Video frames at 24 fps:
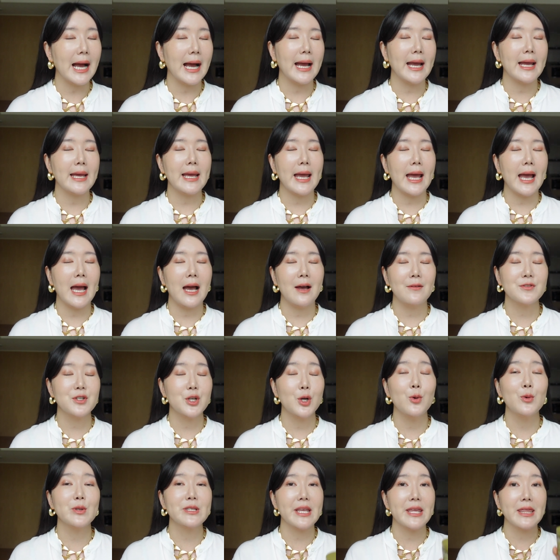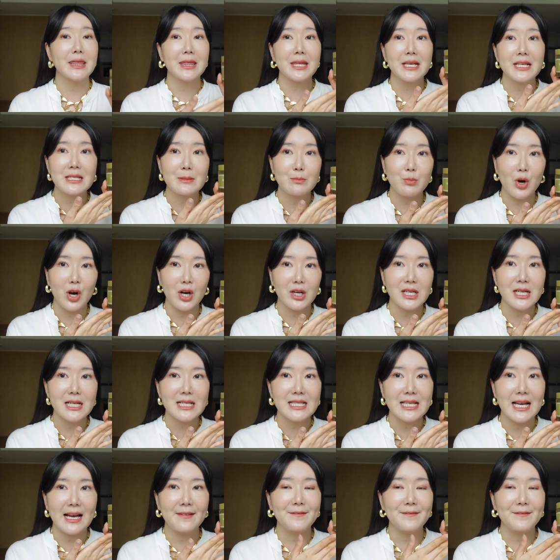I have chosen this product.